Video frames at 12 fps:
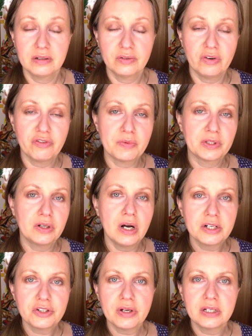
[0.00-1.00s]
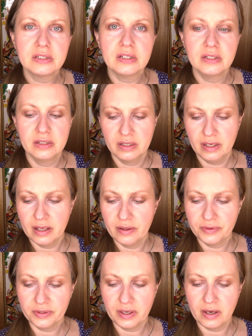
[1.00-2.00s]
government contracting,
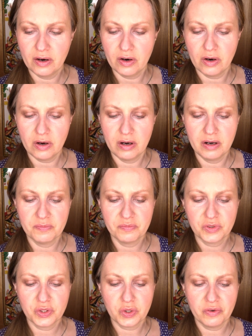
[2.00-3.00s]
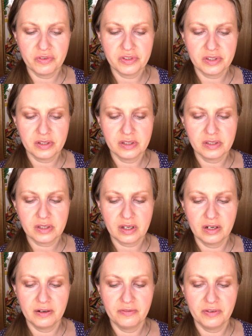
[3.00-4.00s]
healthcare, services,
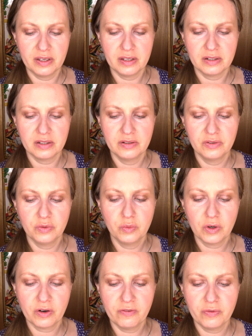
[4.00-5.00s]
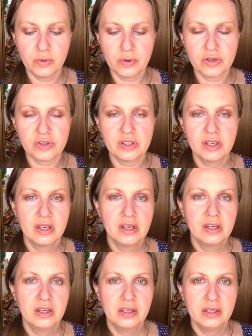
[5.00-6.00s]
kind of, and workforce,
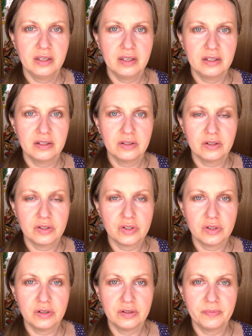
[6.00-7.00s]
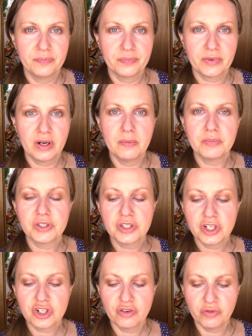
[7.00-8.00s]
and
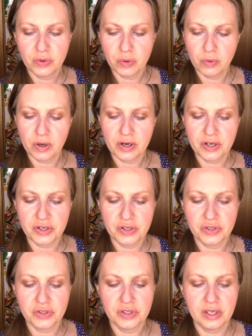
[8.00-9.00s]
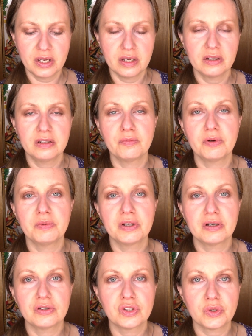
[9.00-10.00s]
compensation for workers. And there may be
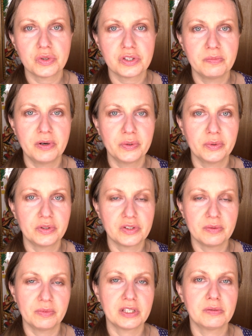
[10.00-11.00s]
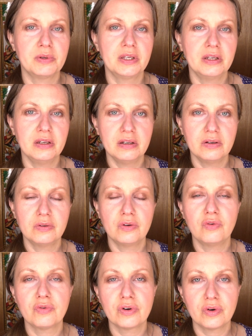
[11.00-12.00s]
concerns about whether something's being
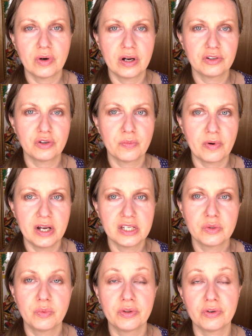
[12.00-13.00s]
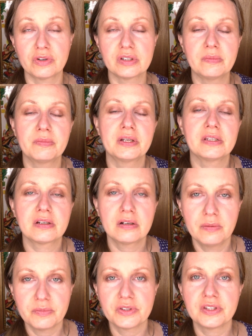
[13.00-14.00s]
over or underpriced, whether somebody's
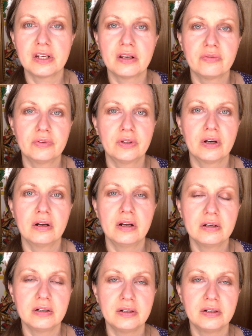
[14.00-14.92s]
compensated for their